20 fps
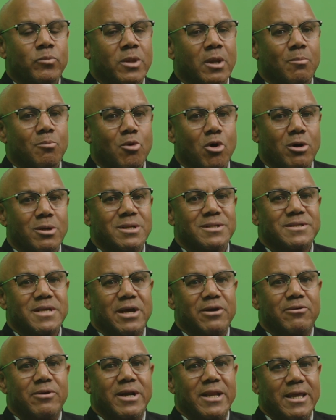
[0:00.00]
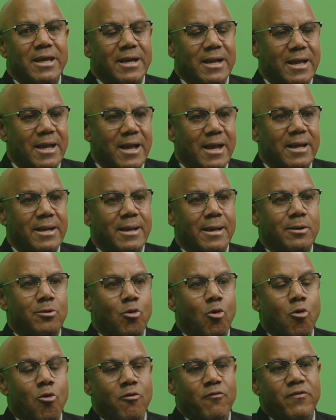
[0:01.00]
models are really a guide, and
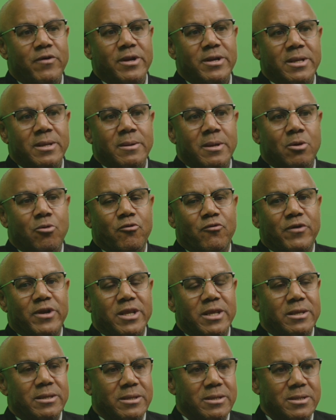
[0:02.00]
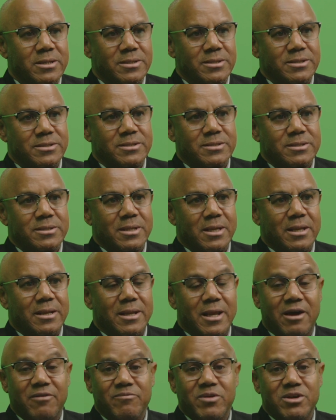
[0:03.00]
over the years,
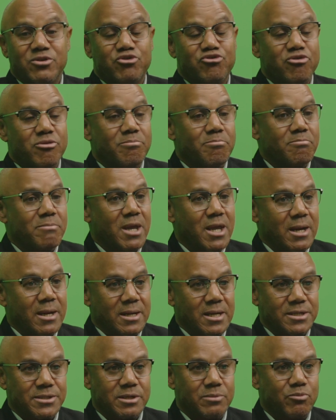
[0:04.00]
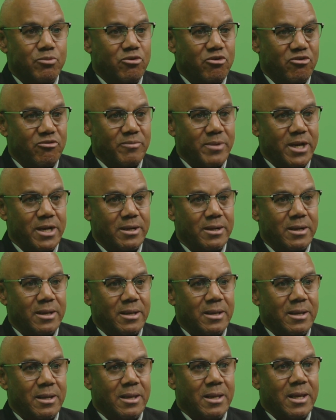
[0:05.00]
there have been tremendous improvement
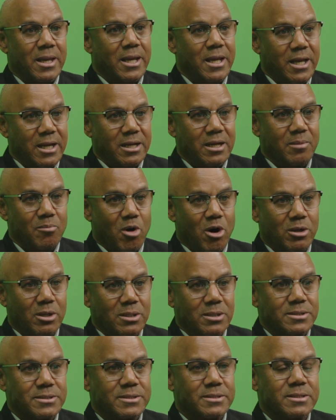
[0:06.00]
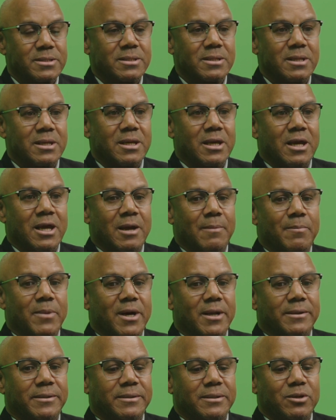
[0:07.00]
in the models.
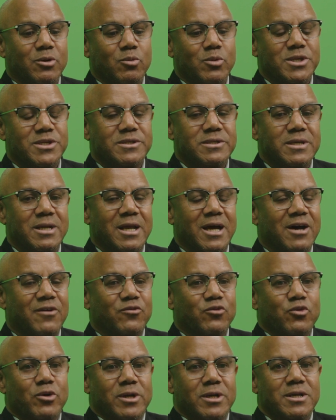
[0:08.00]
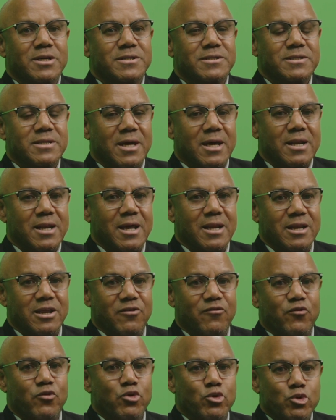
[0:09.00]
But we still have to understand that
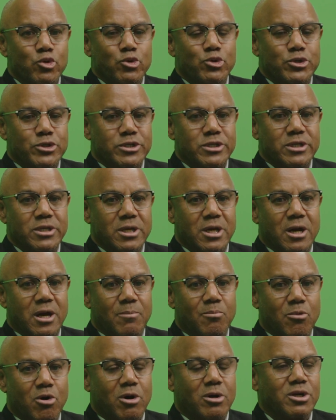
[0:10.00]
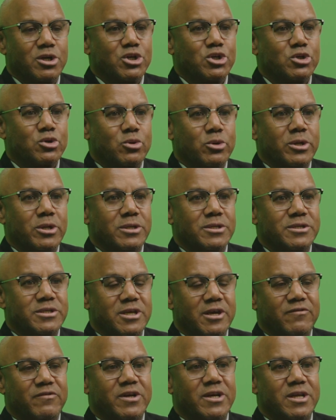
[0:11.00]
if you see a model showing
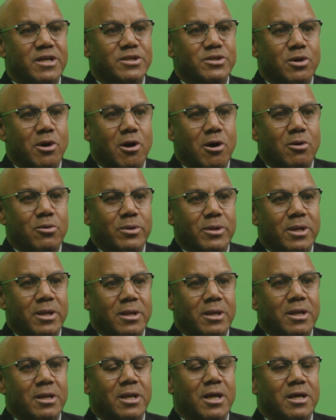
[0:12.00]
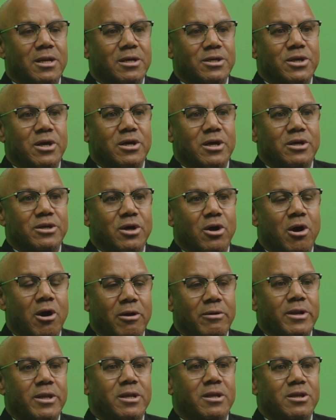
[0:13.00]
7 days out, that a
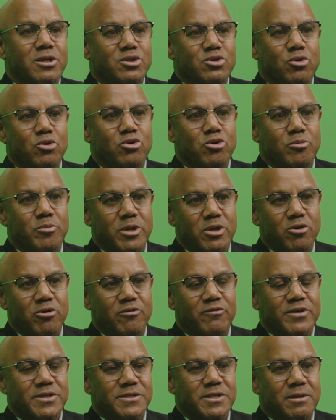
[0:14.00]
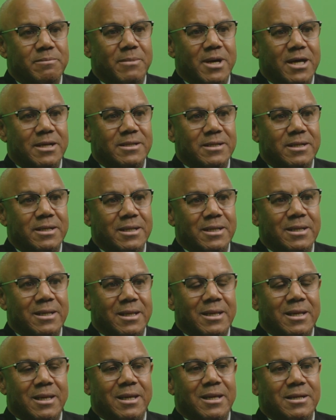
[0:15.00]
hurricane is going to be over St. Martin,
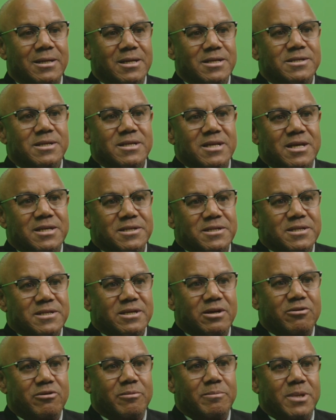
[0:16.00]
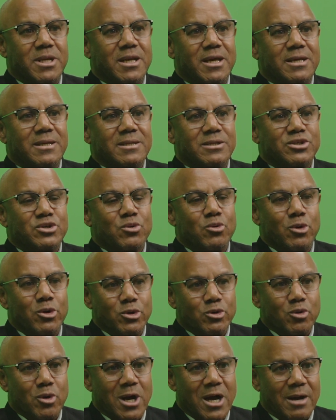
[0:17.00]
it doesn't necessarily mean that it's going
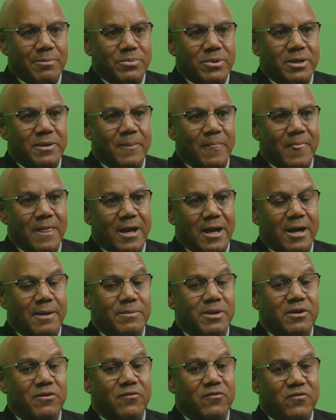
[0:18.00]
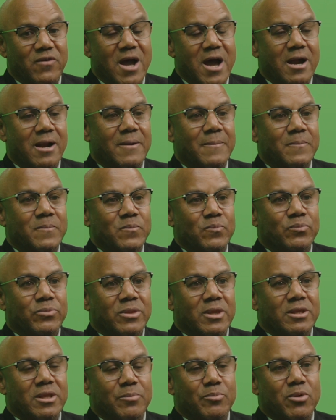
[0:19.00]
to happen. In fact,
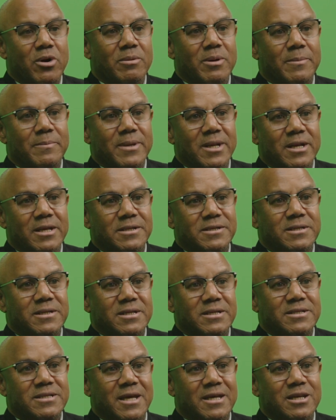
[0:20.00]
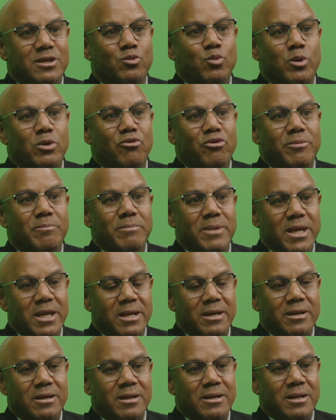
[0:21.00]
the probability is that it will
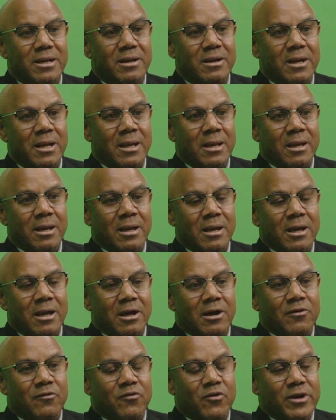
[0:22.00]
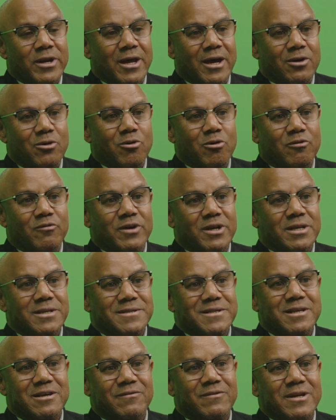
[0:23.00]
remain for that over the
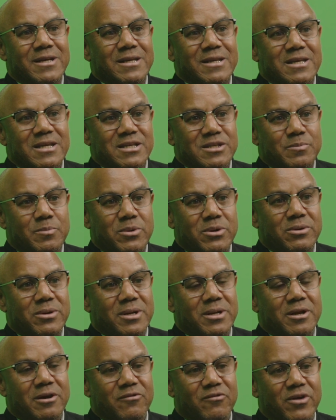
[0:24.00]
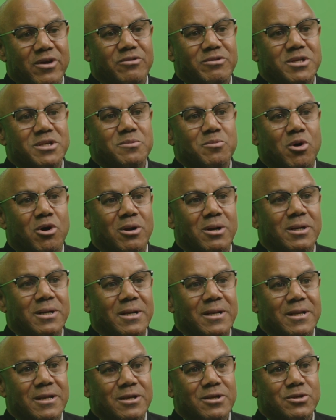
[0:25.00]
7 days period are very small.
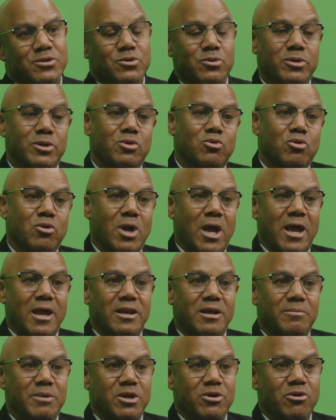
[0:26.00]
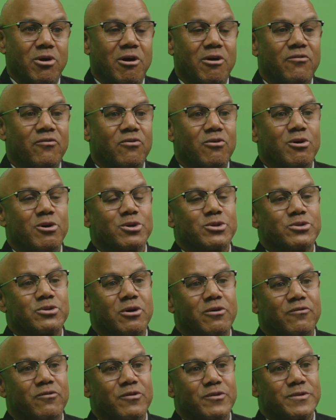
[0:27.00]
So it could either be north or
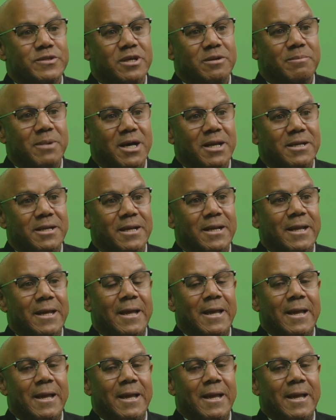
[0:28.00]
south of St. Martin.